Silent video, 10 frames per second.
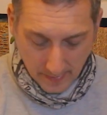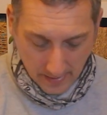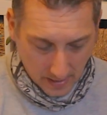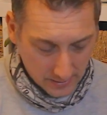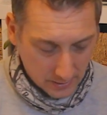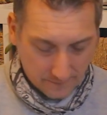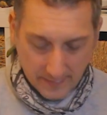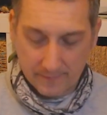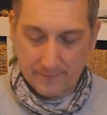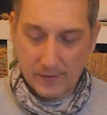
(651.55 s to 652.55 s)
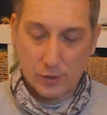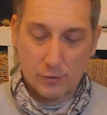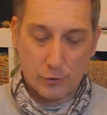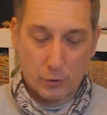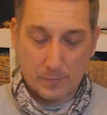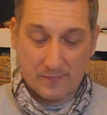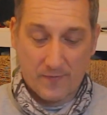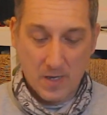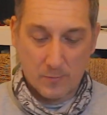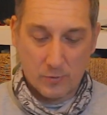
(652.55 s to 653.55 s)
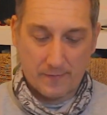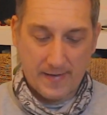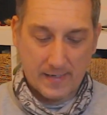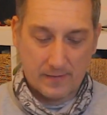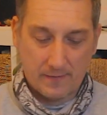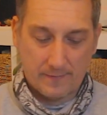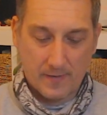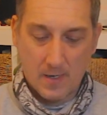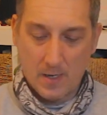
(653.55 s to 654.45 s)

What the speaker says: but I just find fishing on the drop's far more effective.